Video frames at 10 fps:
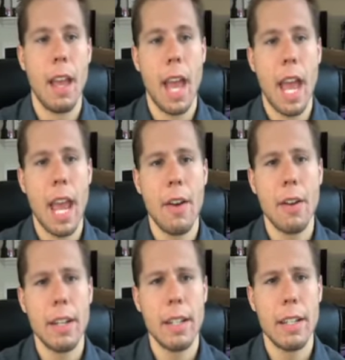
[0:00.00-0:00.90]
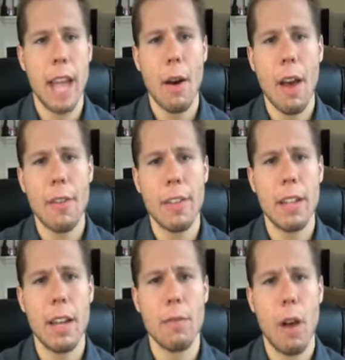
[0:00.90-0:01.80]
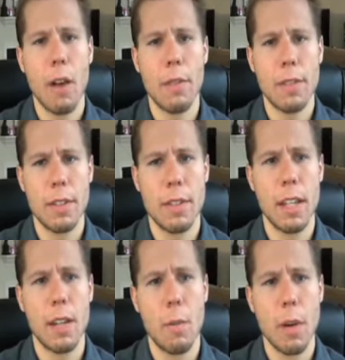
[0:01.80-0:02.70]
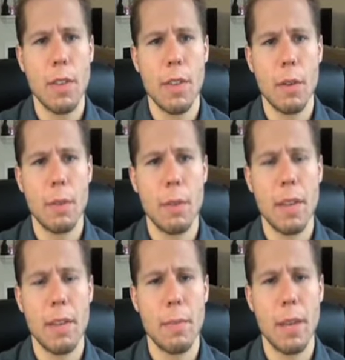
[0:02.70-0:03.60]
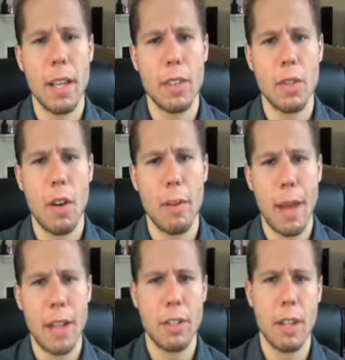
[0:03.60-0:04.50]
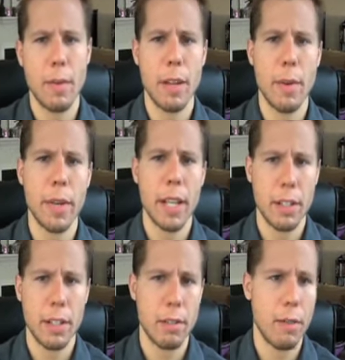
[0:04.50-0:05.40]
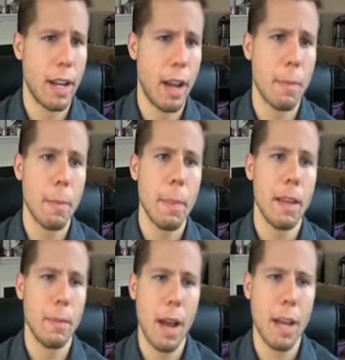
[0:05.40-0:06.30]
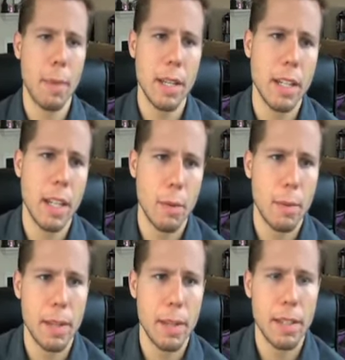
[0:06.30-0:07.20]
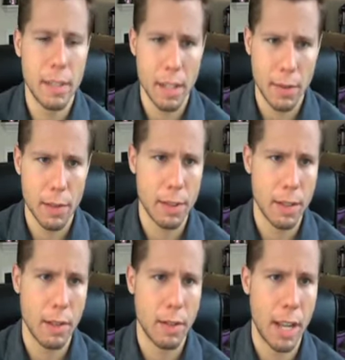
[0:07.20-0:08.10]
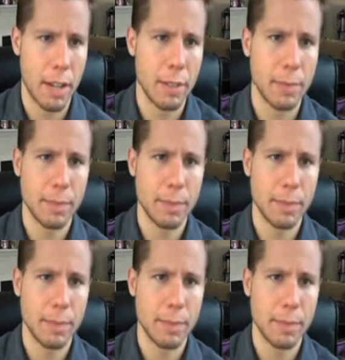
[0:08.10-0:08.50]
Hey Aaron, now having done Rock versus Cena, what do you think would be the biggest strong match WWE could do right now? In my opinion, it would be Cena versus Undertaker.